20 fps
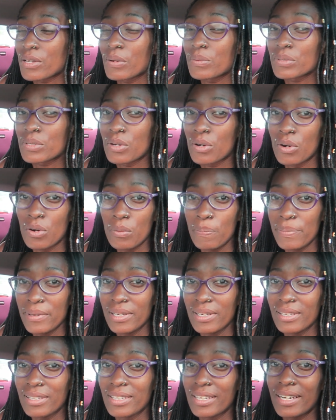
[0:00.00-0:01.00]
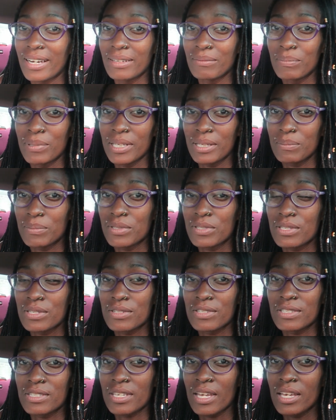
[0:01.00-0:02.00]
I was hoping that I'd be able
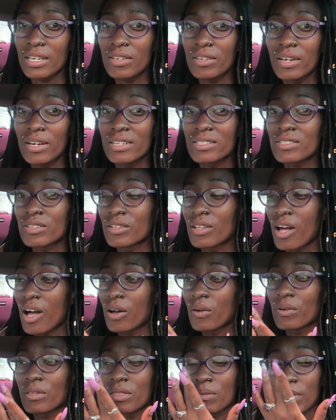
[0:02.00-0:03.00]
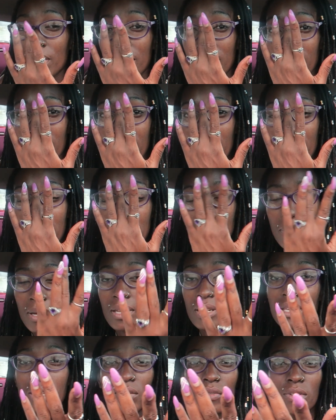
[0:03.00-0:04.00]
to take you guys along with me,
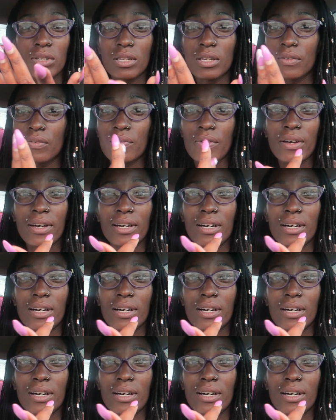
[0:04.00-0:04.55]
but even if